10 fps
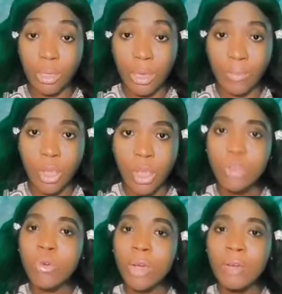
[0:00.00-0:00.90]
them,
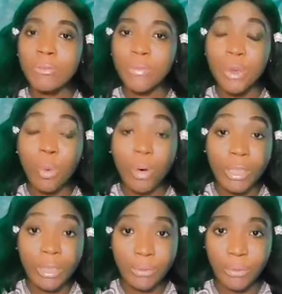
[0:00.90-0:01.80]
you can feel what
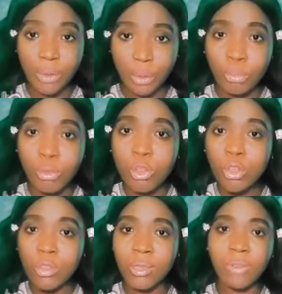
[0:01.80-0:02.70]
they feel, put
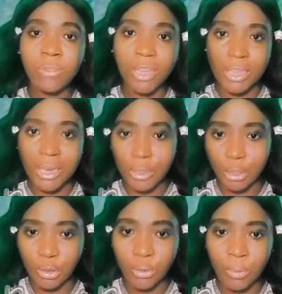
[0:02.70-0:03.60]
yourself in their
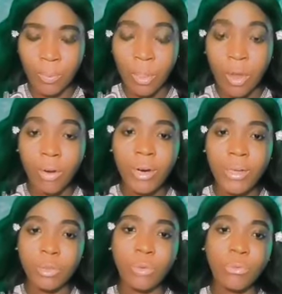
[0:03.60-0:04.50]
shoe. All right,
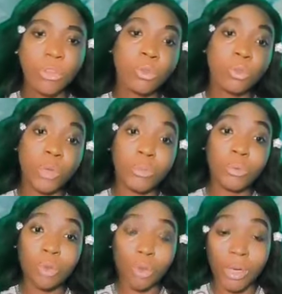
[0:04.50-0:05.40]
so for you to be able
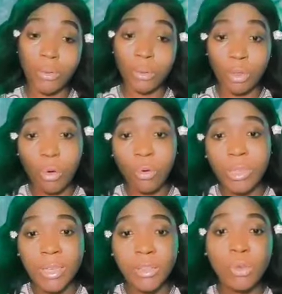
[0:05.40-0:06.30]
to connect with your
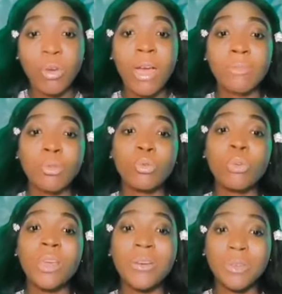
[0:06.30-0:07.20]
audience, you have to do
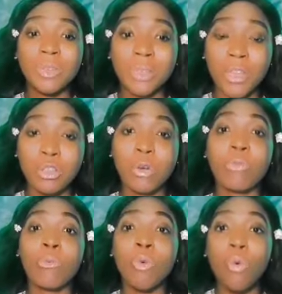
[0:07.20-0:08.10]
a research
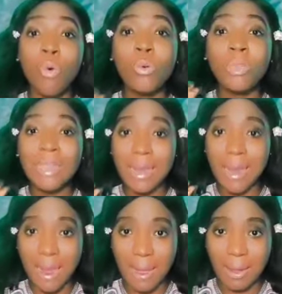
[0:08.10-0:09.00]
of who
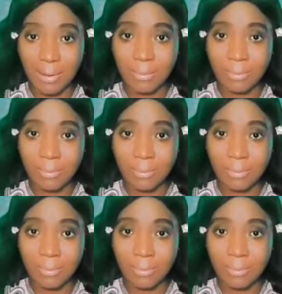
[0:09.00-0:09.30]
they are.